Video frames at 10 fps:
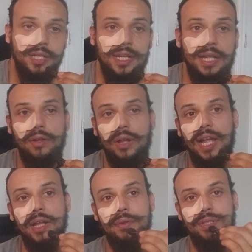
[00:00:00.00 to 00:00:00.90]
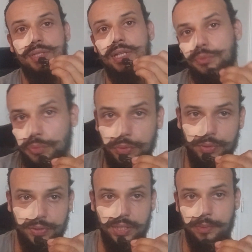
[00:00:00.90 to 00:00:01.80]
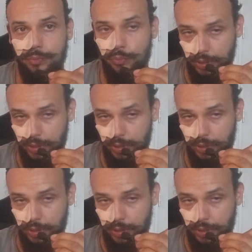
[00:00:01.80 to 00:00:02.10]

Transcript: Now, I always say rule of thumb